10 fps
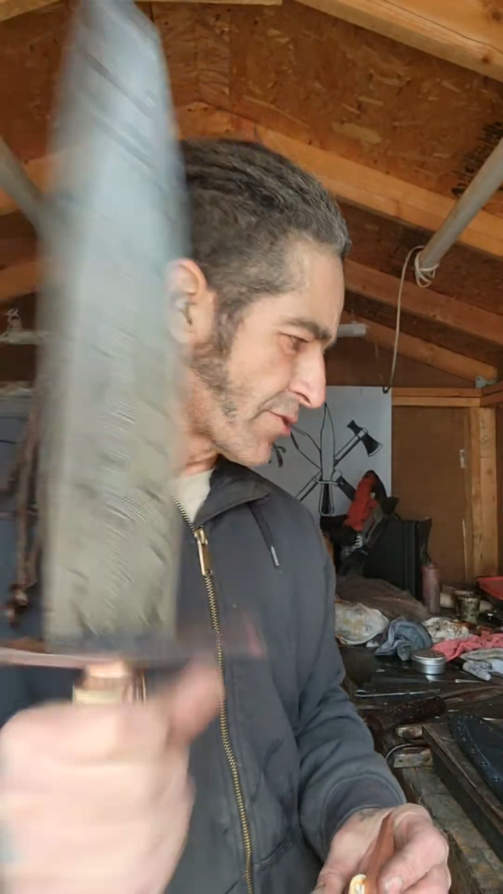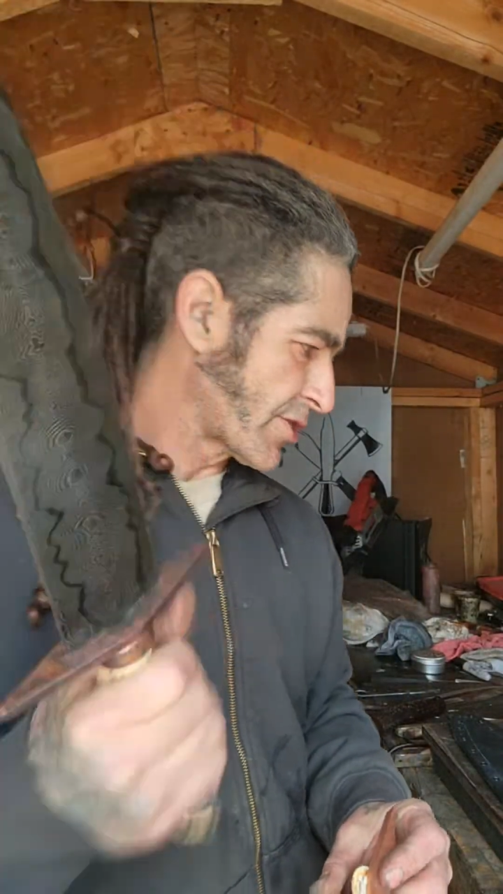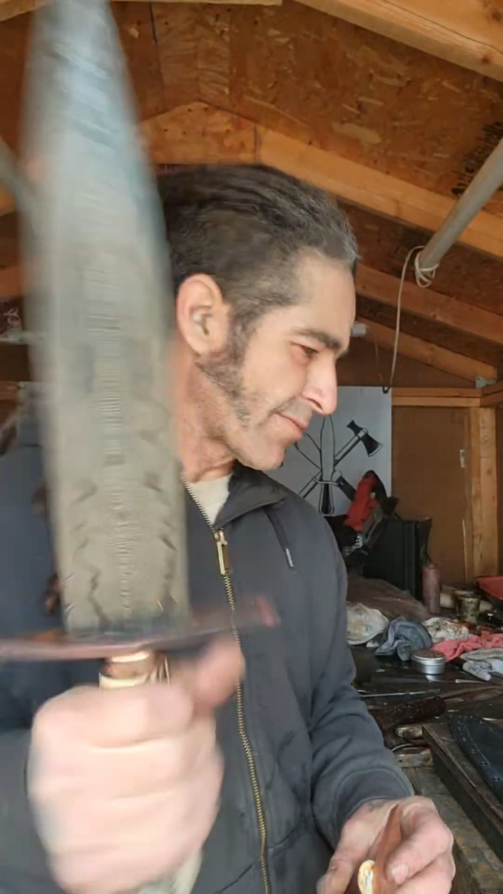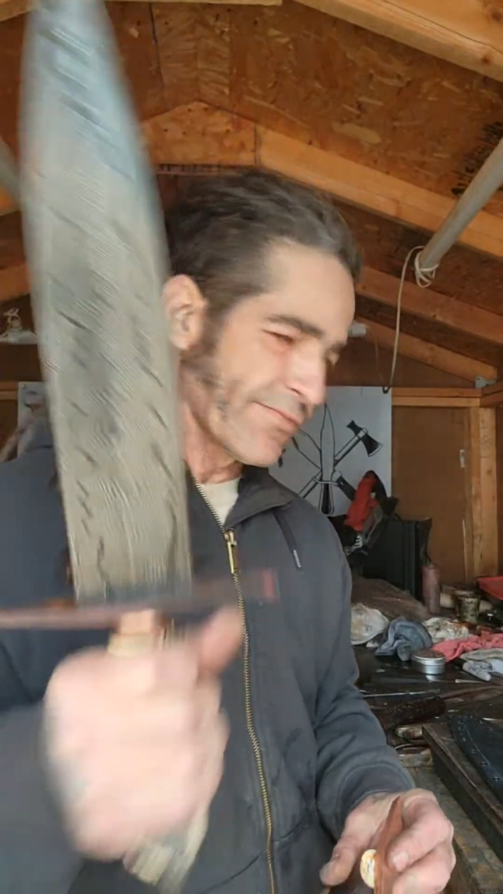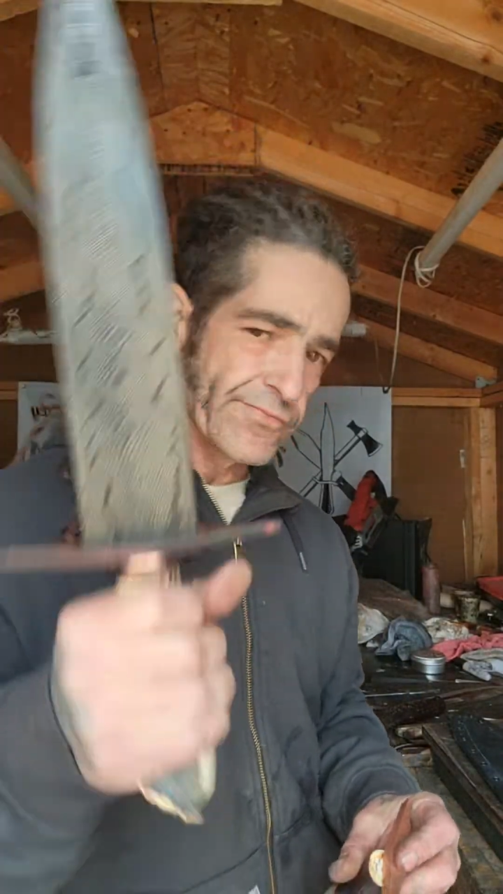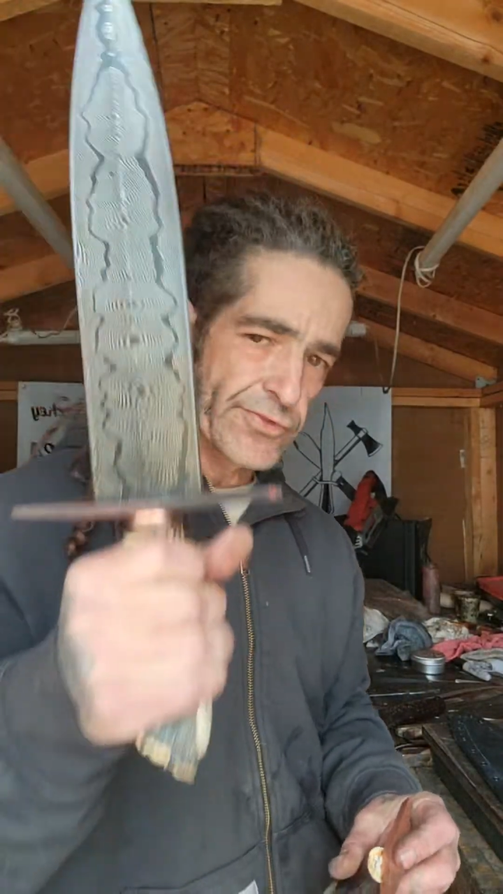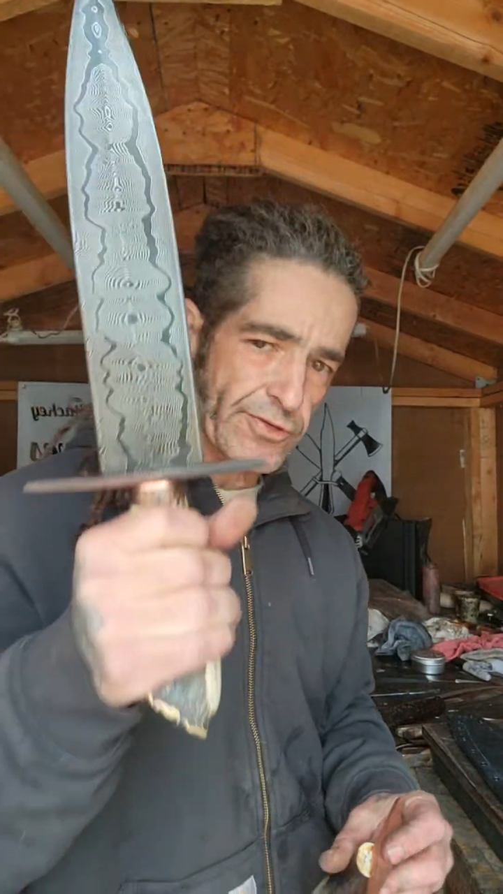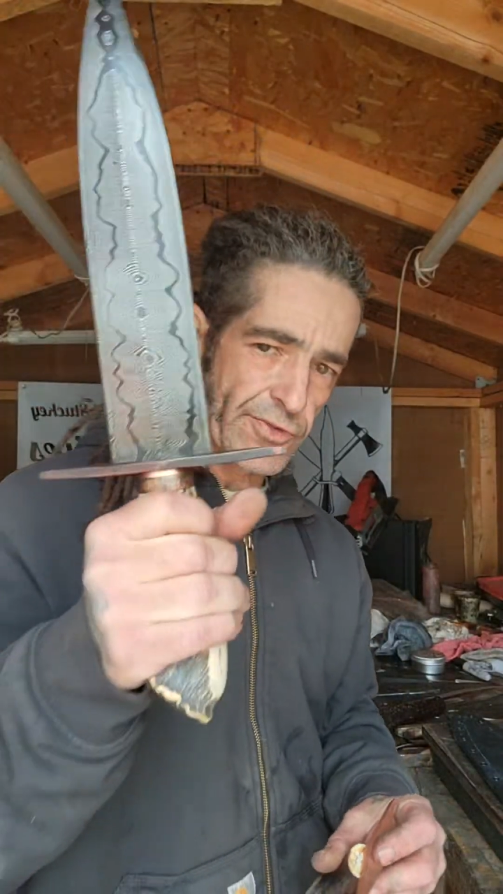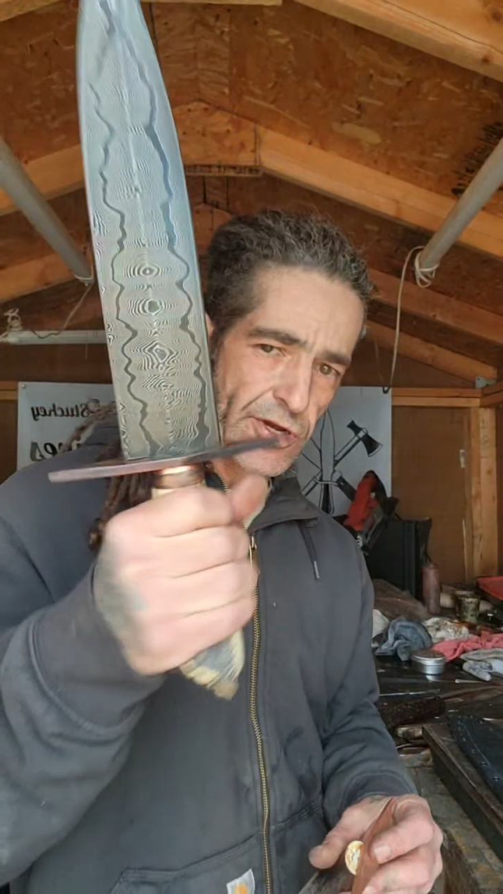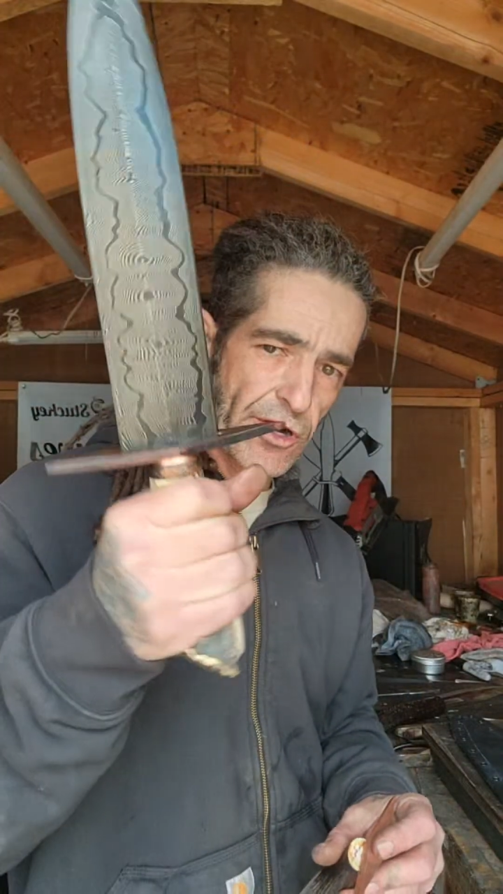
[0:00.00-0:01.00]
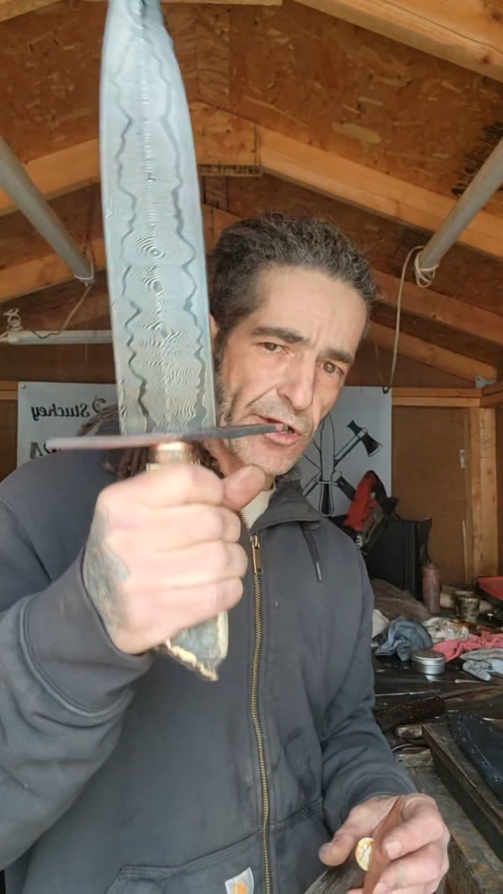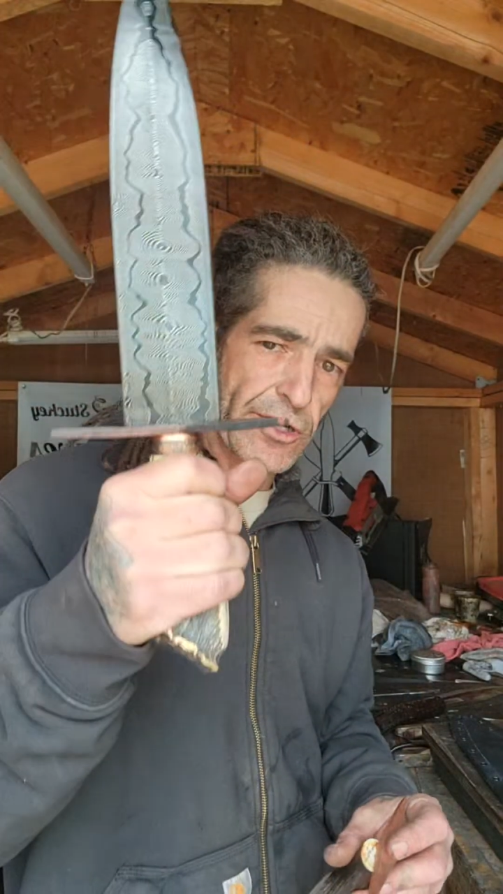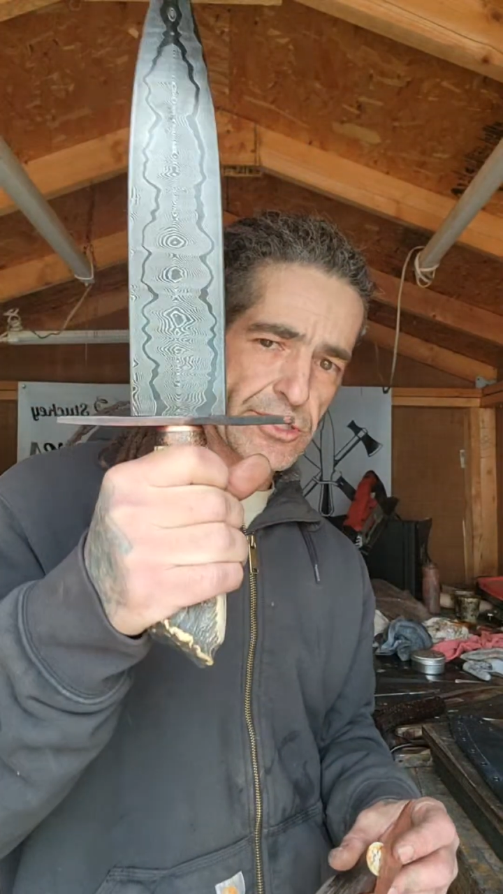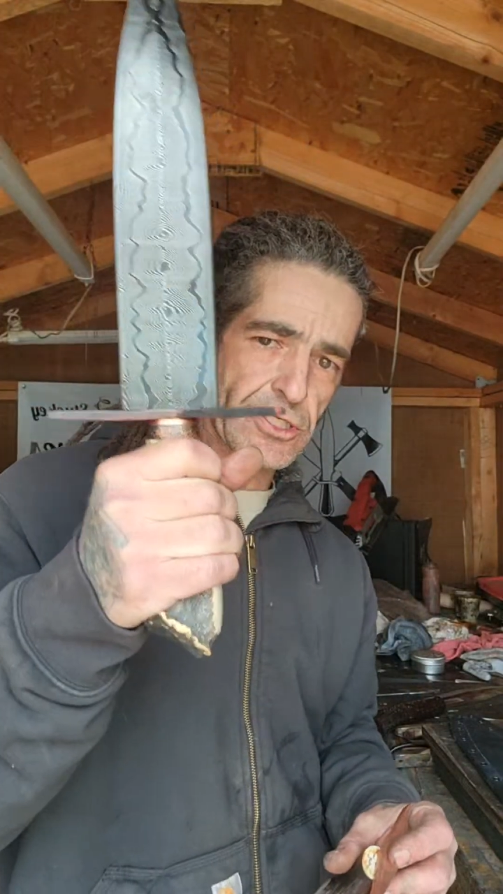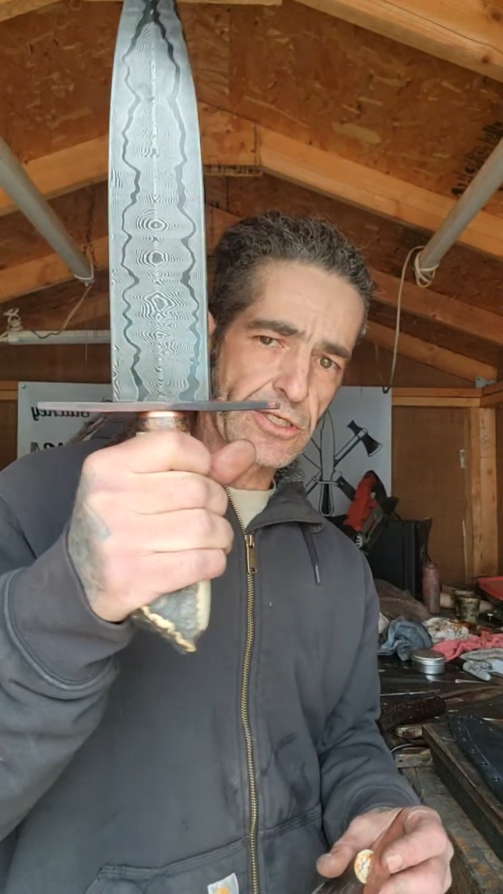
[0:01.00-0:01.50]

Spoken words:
some guards,